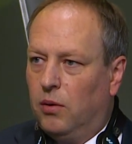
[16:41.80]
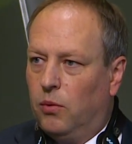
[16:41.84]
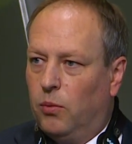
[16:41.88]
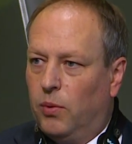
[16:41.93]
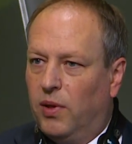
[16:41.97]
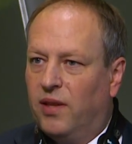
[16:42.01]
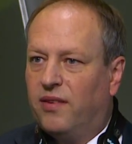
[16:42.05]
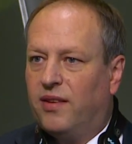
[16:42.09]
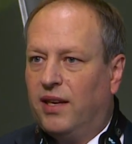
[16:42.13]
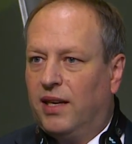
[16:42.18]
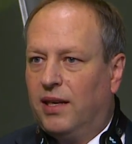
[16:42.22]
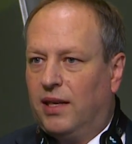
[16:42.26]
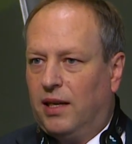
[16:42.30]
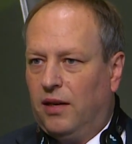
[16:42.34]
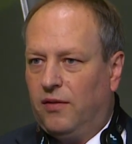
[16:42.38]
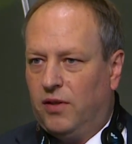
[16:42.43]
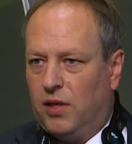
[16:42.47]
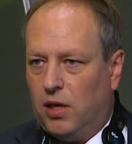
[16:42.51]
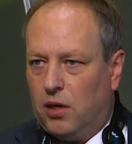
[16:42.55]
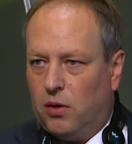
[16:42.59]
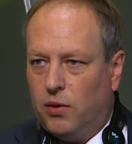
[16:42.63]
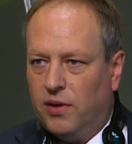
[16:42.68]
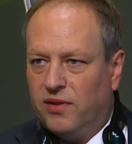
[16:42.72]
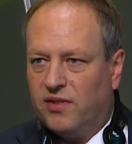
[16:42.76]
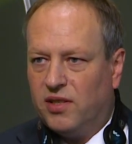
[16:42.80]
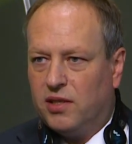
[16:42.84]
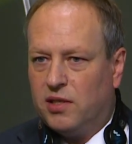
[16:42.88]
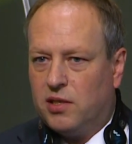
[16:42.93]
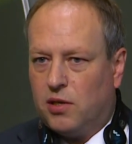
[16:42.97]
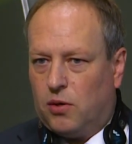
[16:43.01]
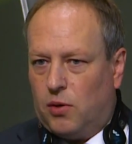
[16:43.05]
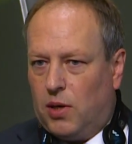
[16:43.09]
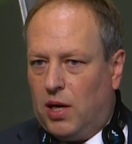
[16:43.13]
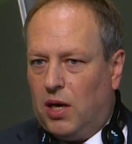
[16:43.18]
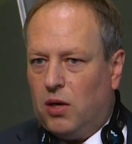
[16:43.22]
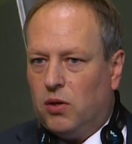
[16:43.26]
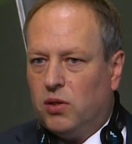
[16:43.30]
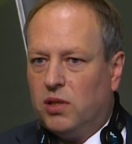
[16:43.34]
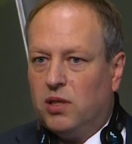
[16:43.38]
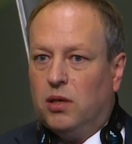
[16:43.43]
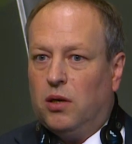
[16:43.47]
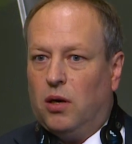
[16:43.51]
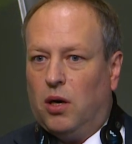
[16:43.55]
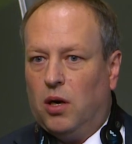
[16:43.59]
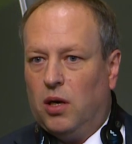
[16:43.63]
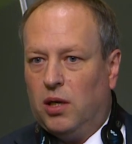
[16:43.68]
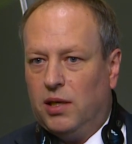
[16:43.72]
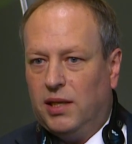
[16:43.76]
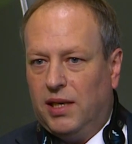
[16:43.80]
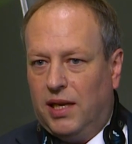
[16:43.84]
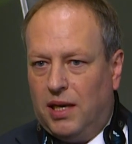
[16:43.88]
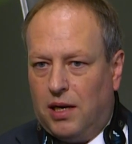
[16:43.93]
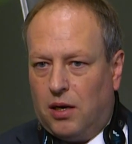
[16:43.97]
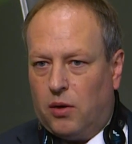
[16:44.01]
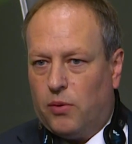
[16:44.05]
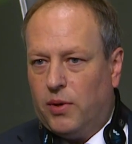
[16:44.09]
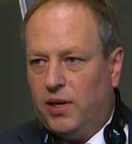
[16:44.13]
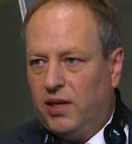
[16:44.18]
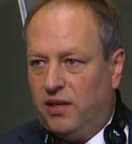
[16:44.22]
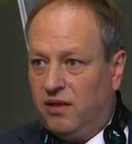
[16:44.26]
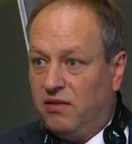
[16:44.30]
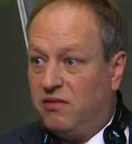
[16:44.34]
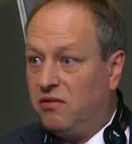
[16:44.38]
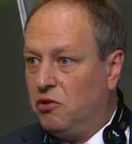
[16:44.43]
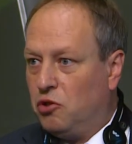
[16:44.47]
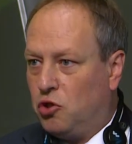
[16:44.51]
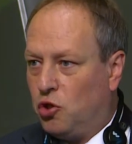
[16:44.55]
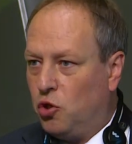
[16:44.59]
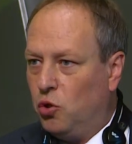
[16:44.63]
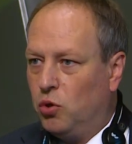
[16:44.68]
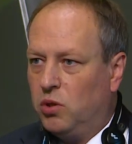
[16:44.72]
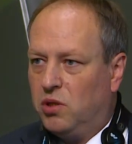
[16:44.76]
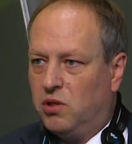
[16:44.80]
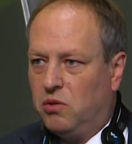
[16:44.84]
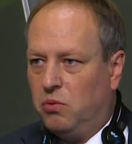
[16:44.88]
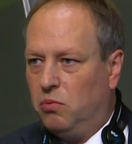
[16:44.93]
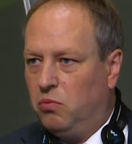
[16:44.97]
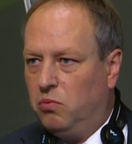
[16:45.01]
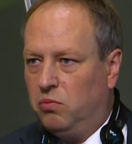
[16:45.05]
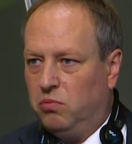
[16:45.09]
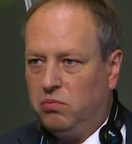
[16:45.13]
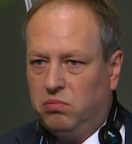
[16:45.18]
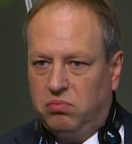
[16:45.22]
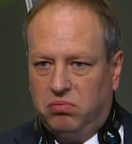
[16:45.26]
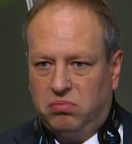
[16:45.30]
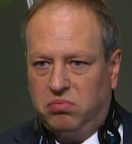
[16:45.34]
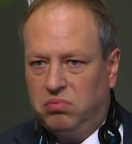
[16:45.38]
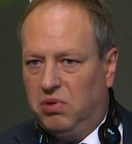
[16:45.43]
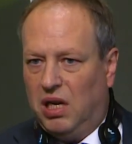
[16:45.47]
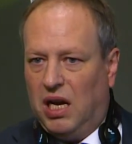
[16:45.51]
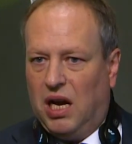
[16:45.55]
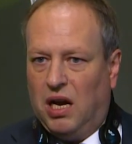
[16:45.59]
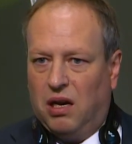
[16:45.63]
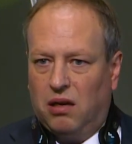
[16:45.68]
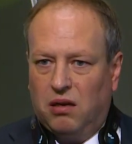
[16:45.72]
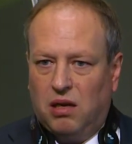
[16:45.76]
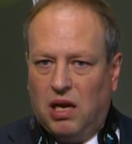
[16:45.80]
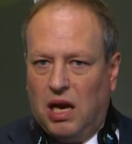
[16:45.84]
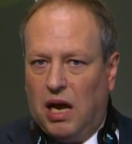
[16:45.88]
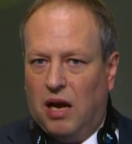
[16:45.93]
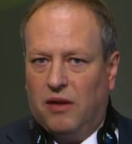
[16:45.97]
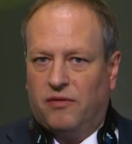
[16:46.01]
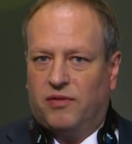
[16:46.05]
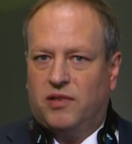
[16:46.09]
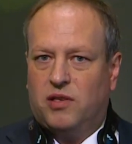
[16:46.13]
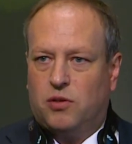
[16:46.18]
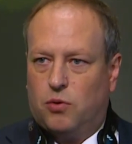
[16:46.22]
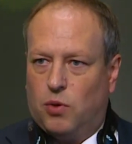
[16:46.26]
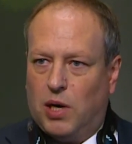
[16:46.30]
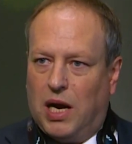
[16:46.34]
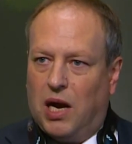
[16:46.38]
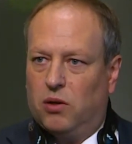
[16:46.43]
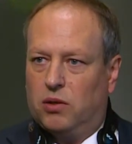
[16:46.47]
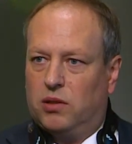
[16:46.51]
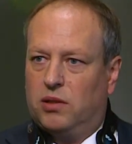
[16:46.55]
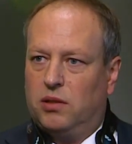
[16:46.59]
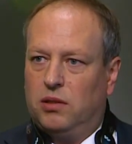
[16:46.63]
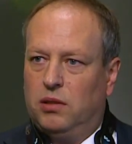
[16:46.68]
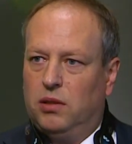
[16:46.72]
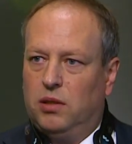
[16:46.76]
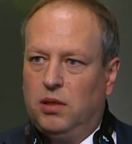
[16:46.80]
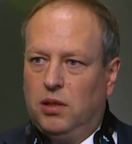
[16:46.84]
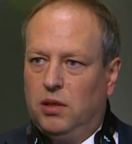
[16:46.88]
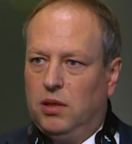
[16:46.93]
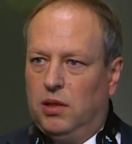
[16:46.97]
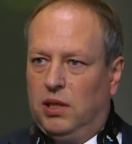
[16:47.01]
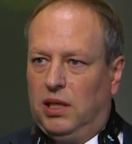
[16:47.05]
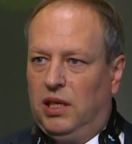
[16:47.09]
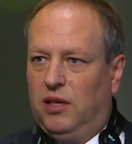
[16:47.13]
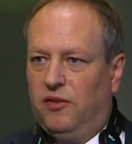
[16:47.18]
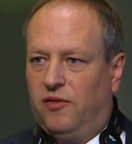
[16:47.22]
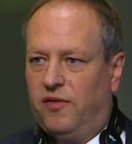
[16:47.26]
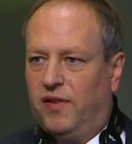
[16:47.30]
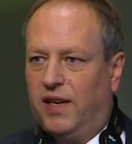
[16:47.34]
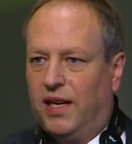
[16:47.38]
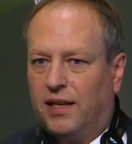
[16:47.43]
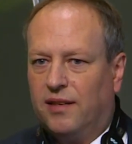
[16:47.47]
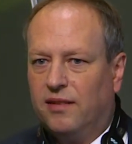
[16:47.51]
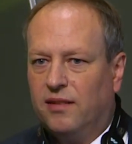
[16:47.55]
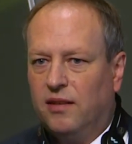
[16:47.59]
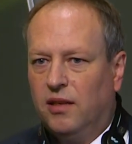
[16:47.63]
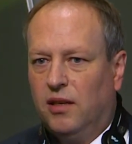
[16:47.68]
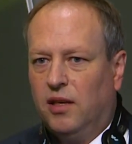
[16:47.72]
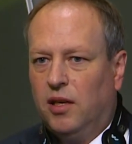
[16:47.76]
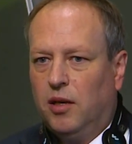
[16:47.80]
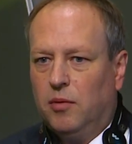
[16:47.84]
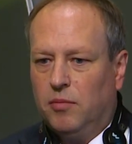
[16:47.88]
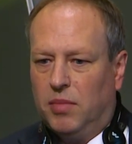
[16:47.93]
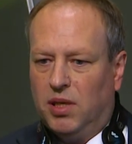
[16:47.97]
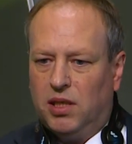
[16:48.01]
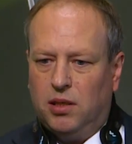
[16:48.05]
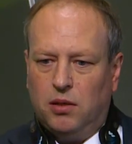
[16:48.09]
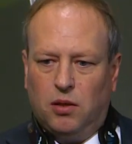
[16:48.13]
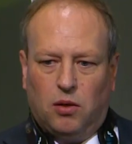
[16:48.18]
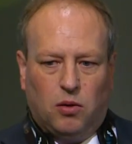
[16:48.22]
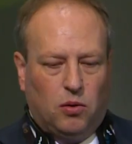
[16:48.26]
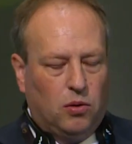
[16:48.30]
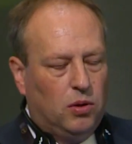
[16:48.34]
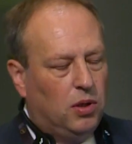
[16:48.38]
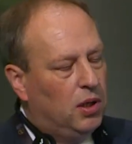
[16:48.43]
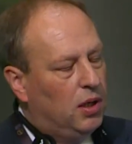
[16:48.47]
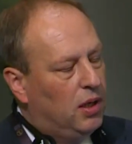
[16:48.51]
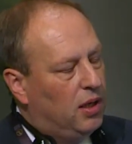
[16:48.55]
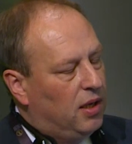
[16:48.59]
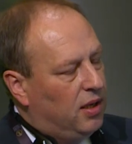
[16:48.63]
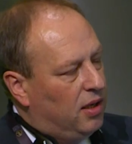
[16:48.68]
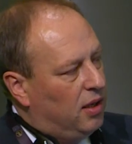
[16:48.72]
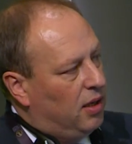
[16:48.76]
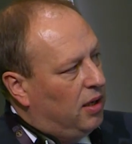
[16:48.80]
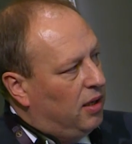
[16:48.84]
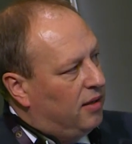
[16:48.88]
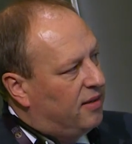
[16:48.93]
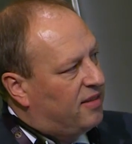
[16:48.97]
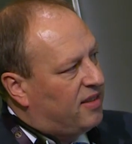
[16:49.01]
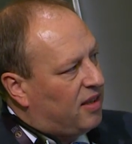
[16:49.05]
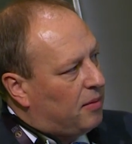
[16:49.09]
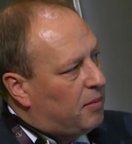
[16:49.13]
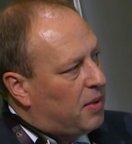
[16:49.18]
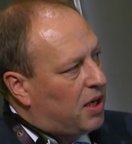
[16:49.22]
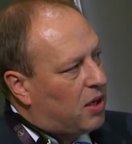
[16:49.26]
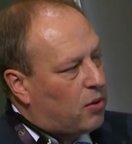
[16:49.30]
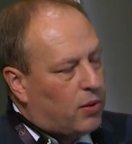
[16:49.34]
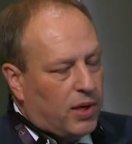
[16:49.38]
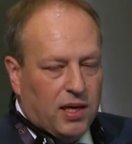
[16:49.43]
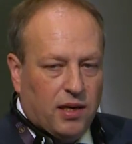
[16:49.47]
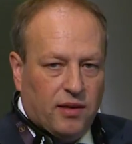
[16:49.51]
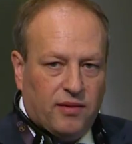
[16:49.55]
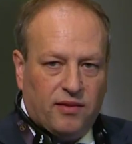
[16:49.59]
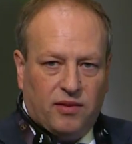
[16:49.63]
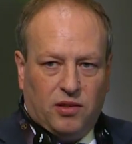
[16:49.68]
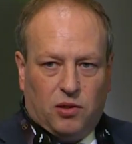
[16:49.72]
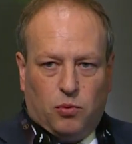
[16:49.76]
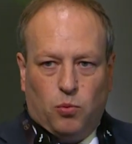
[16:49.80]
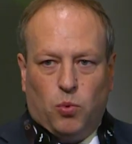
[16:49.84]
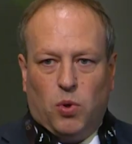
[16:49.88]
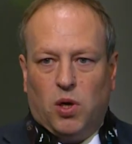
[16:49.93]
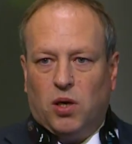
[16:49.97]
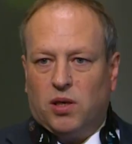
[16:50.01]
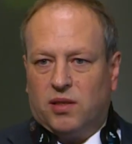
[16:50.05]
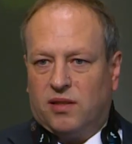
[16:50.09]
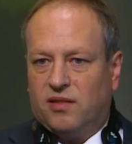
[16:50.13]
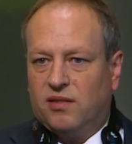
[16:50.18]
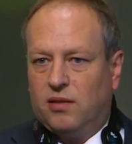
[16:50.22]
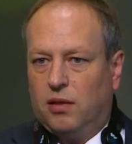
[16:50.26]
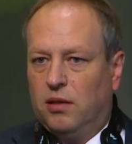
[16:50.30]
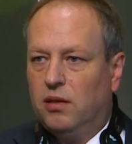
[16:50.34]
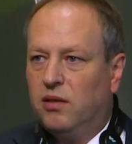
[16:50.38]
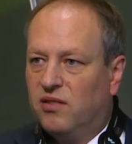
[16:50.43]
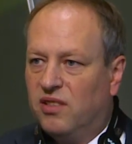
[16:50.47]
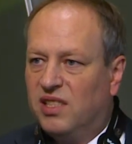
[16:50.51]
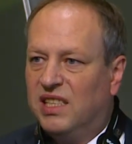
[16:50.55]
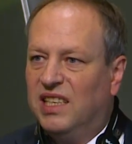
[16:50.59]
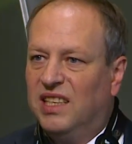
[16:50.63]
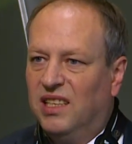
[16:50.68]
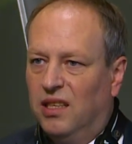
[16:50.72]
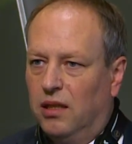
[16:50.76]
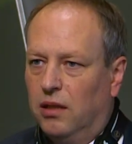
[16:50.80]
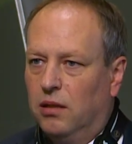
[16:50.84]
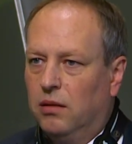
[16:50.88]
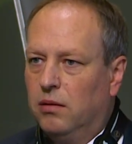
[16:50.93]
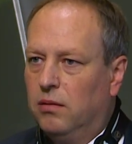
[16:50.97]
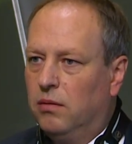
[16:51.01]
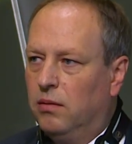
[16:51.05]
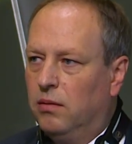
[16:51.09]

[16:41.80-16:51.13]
We think if there is a drought, all the areas should have drought effects. But no, in some areas it works still.